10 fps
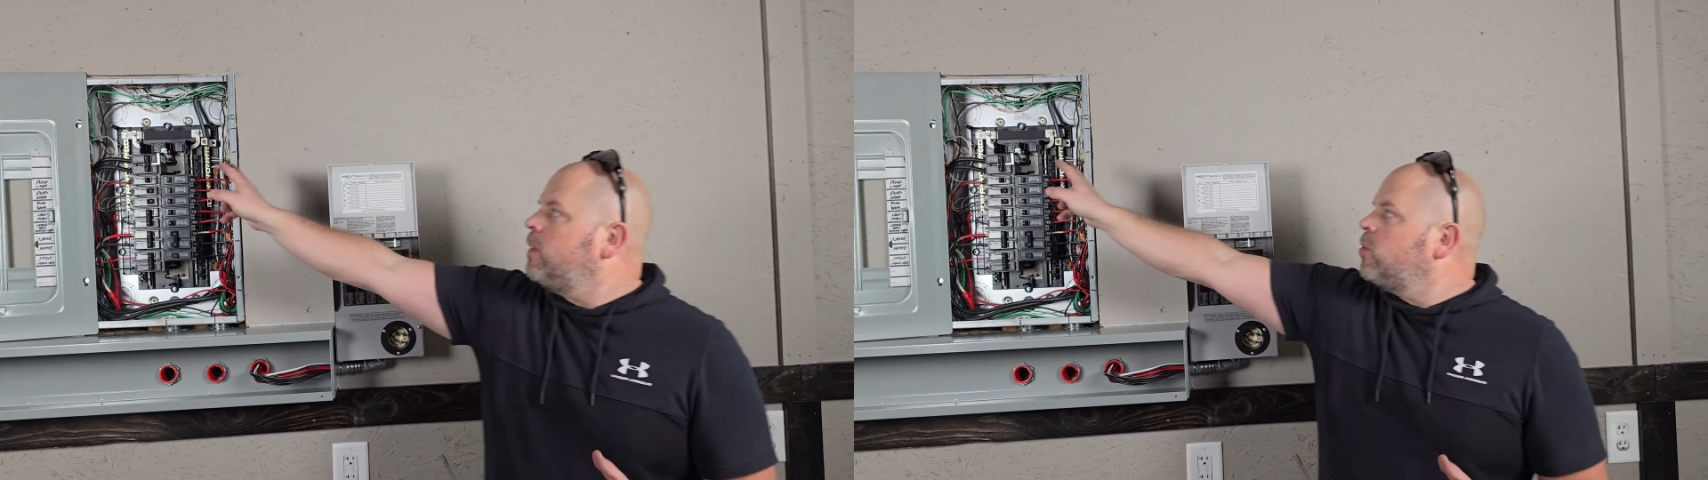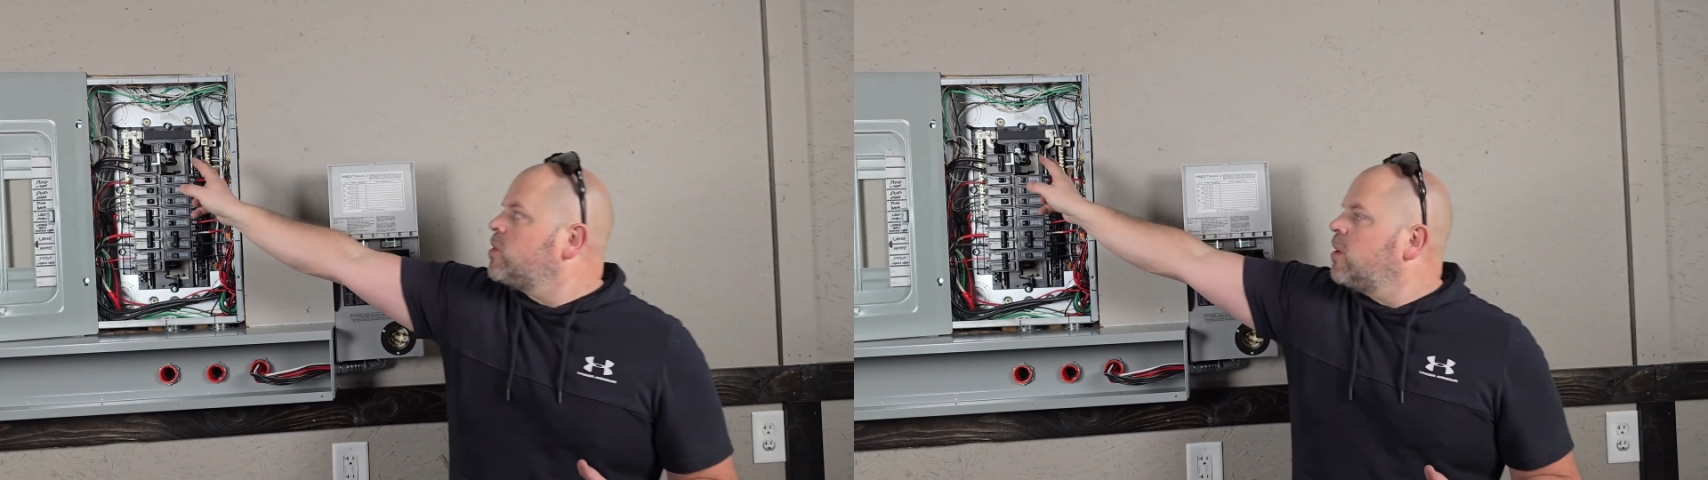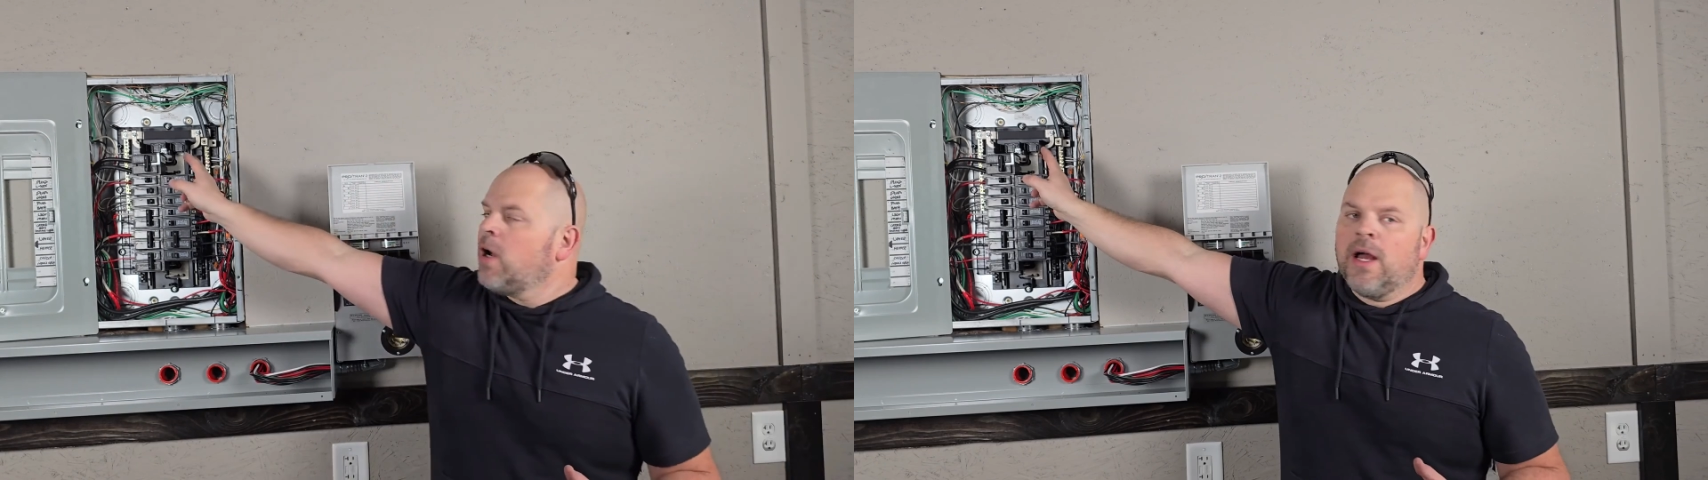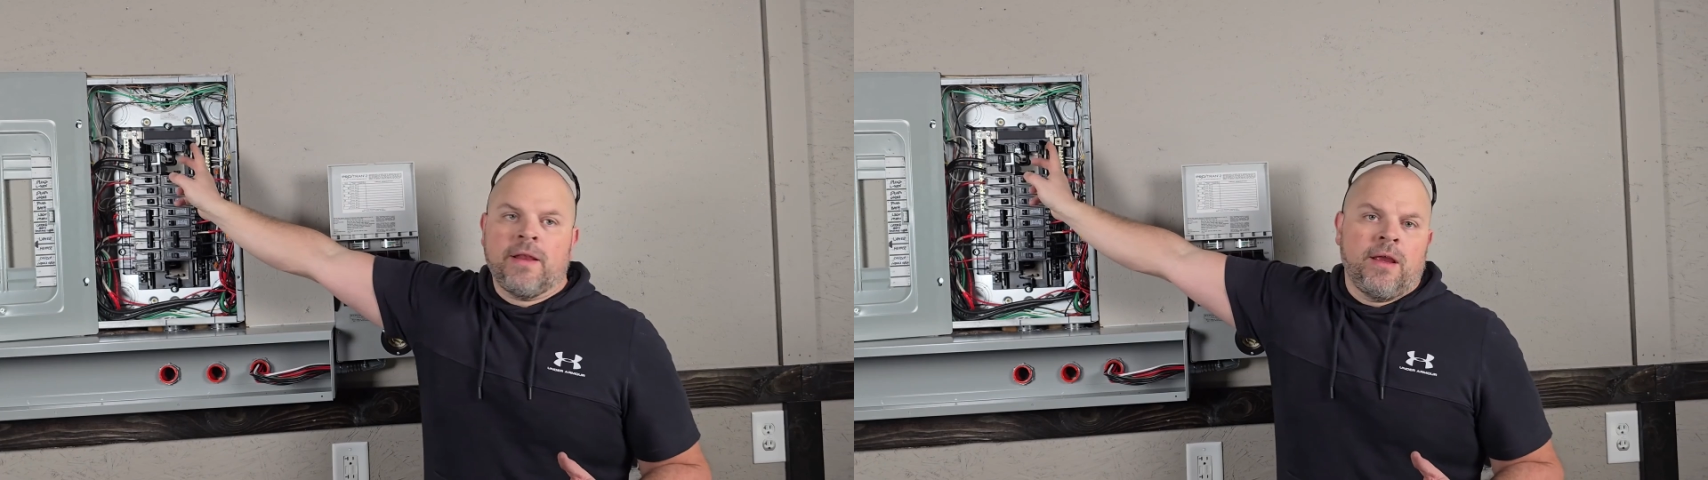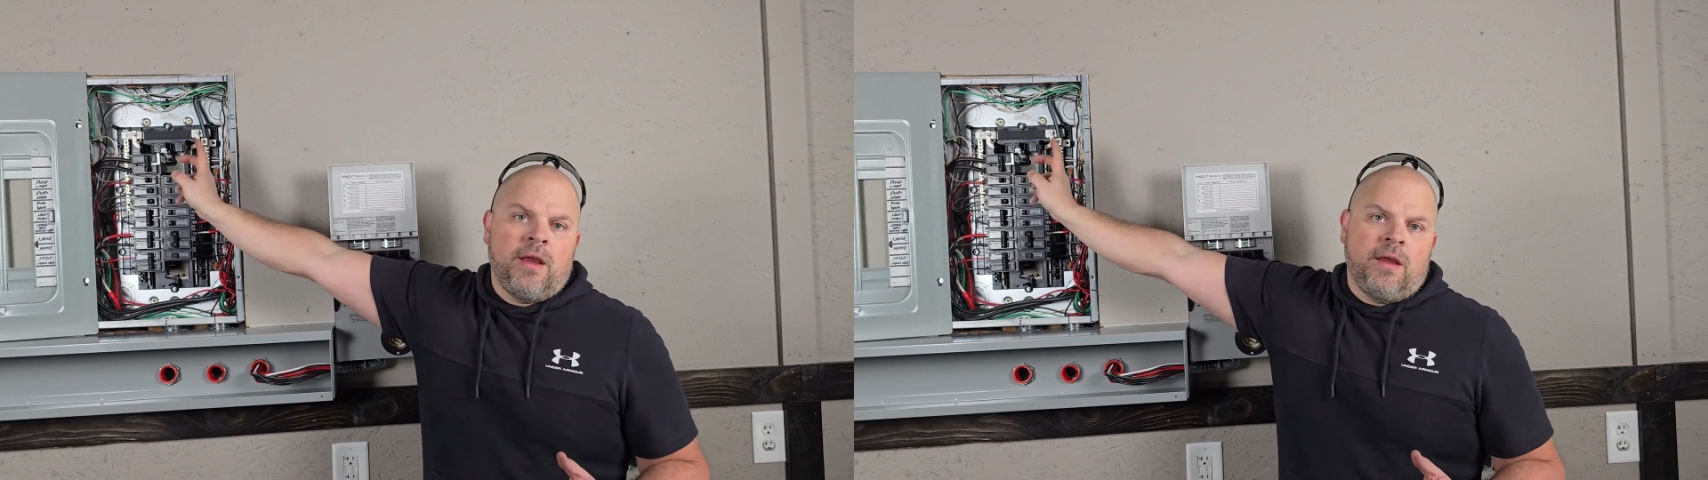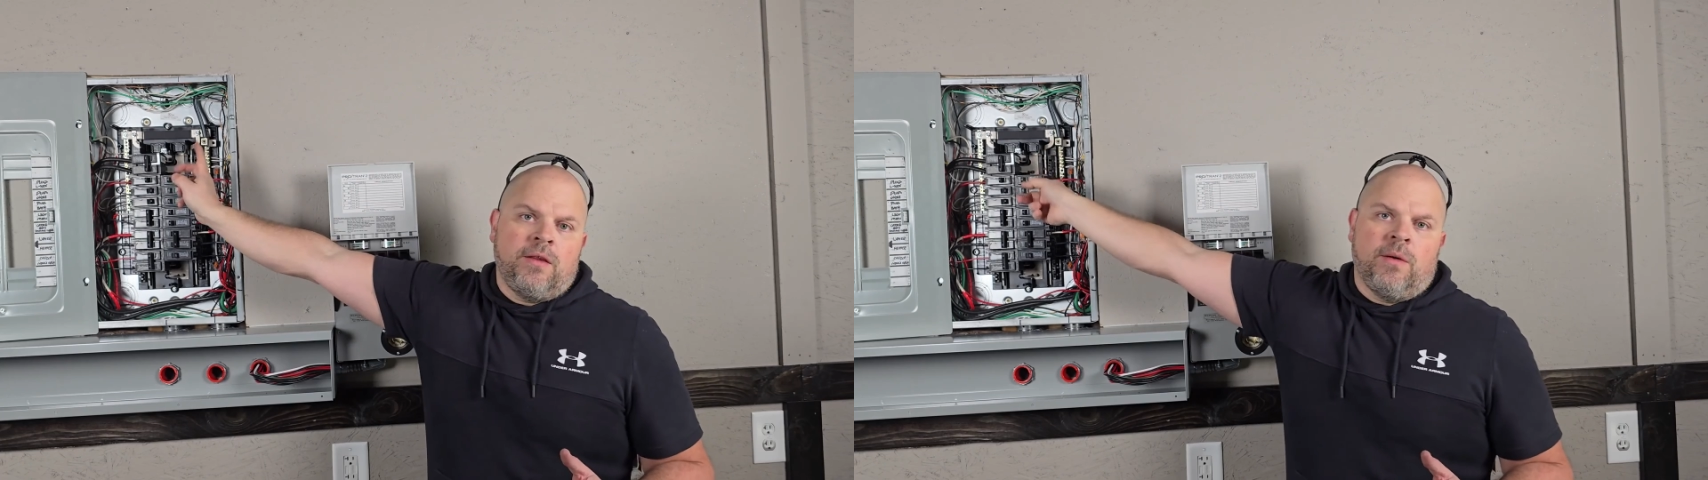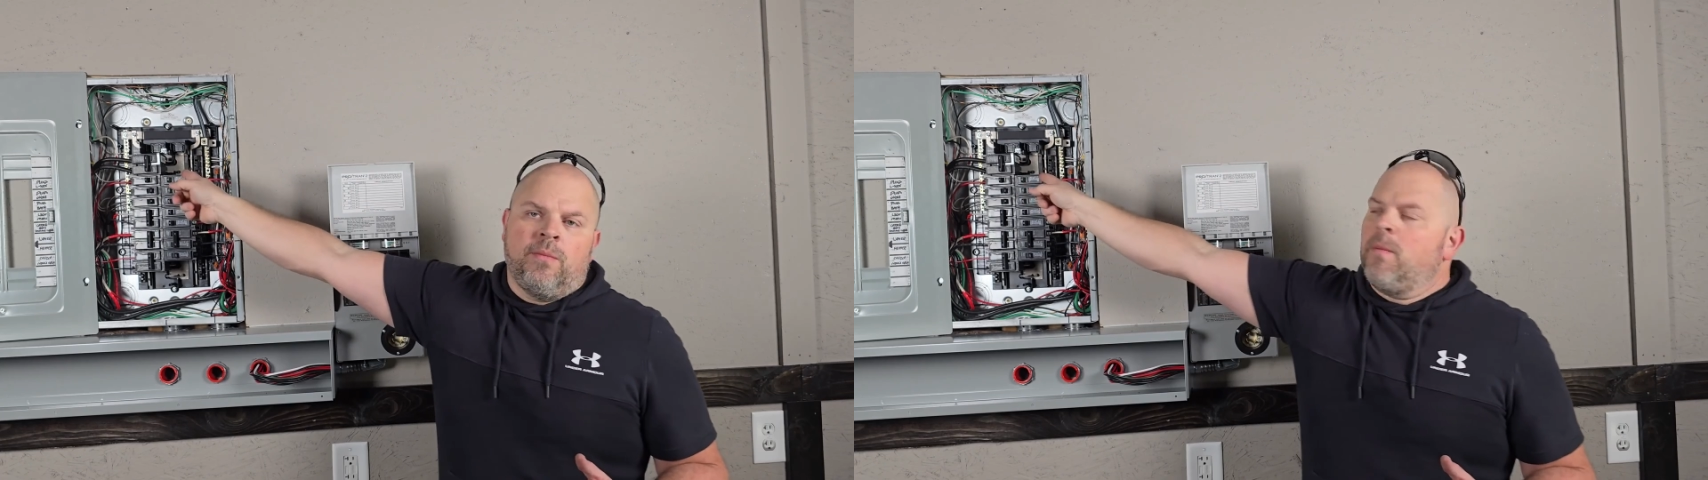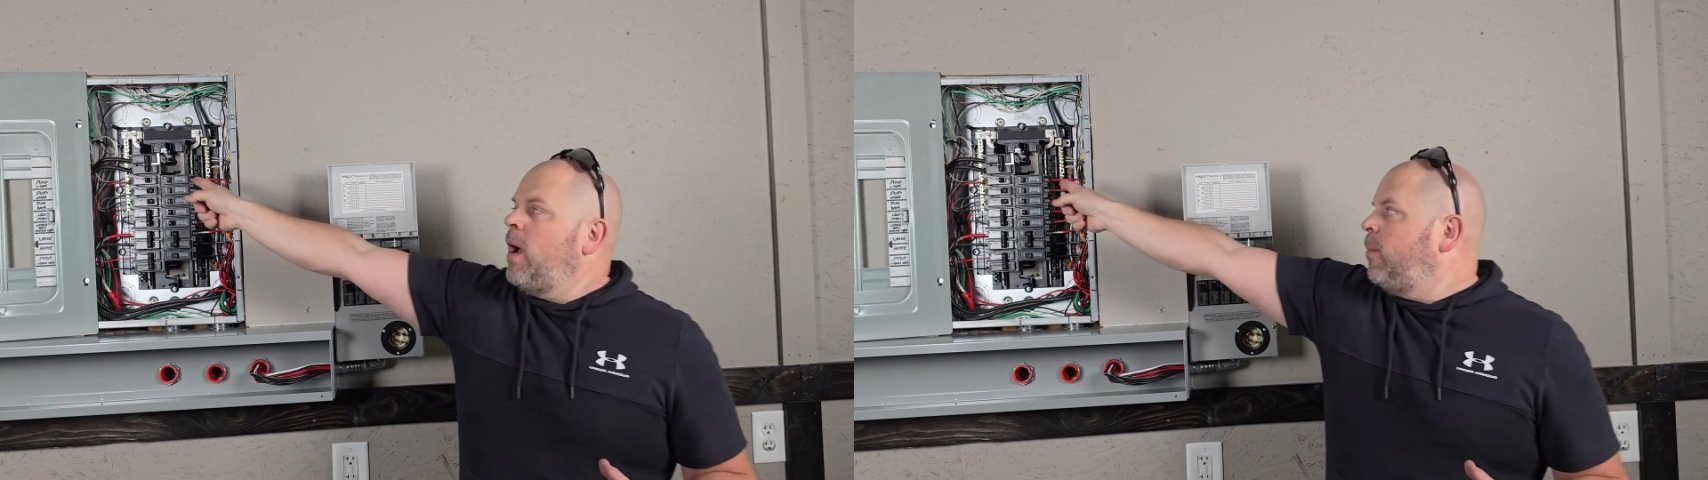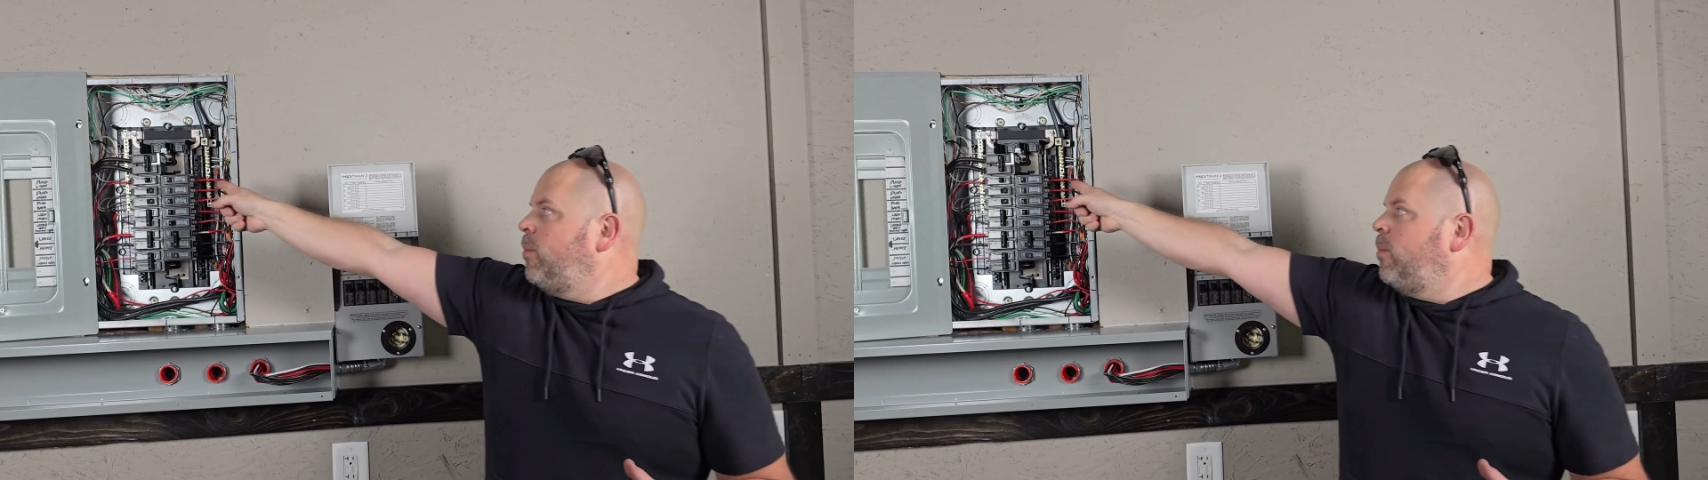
then we'll turn on the uh,